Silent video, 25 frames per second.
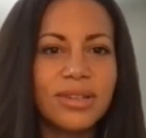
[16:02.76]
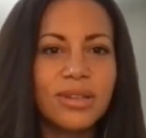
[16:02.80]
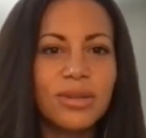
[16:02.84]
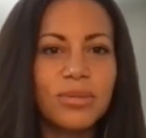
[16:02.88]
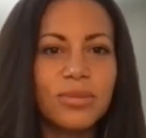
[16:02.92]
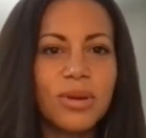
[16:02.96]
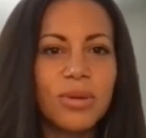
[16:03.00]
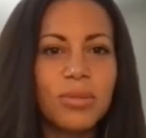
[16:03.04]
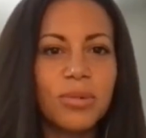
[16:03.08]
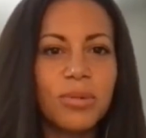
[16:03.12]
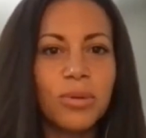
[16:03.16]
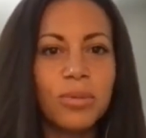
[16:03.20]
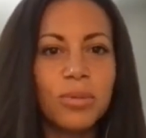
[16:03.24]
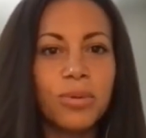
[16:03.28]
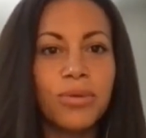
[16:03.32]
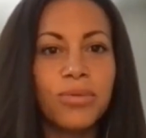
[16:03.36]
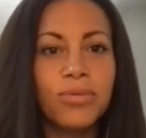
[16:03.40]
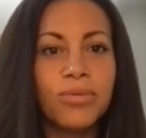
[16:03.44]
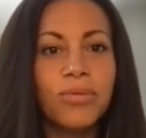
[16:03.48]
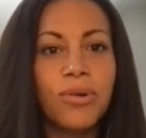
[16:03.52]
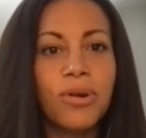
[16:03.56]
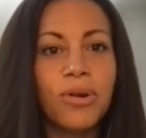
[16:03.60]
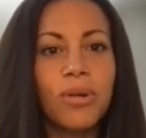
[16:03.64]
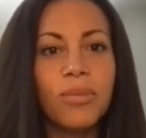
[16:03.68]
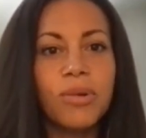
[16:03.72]
to be able to
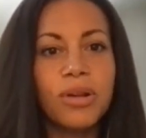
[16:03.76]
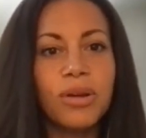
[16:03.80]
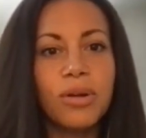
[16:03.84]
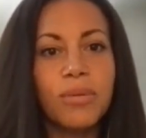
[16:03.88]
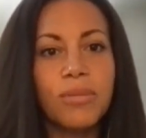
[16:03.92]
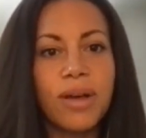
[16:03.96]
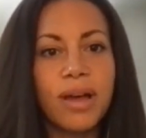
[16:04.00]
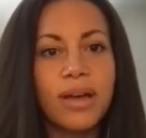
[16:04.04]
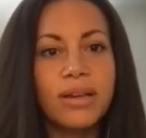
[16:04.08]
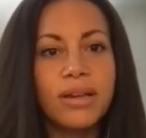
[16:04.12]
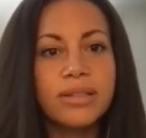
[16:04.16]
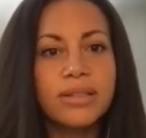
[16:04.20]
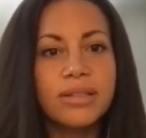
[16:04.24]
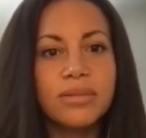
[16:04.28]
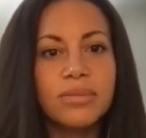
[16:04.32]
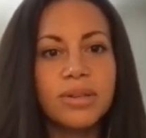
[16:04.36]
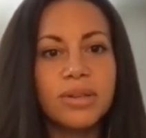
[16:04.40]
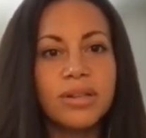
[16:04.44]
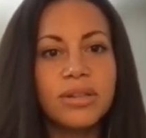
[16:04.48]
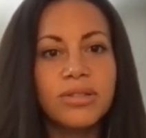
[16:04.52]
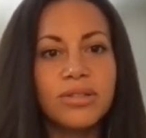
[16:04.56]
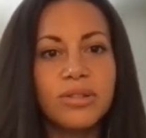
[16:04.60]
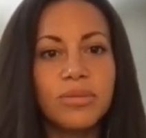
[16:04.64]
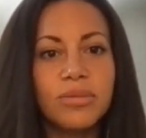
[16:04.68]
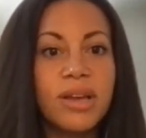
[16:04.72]
perform at your best
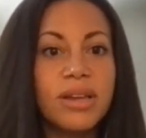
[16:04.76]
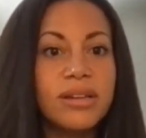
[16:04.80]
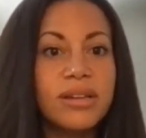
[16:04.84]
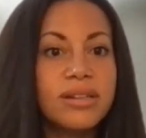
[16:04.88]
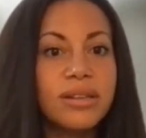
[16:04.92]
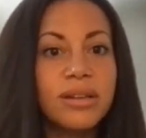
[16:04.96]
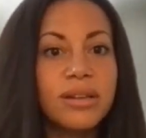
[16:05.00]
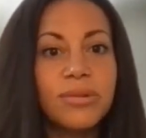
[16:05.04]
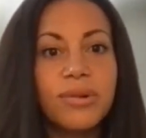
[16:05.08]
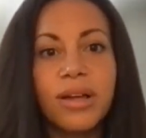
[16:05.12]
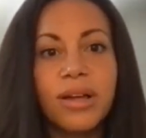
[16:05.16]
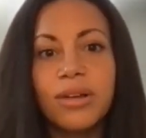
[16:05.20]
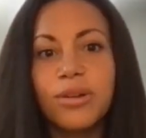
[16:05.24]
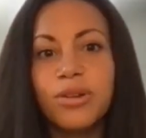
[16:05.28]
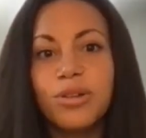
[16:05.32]
because you're mentally well,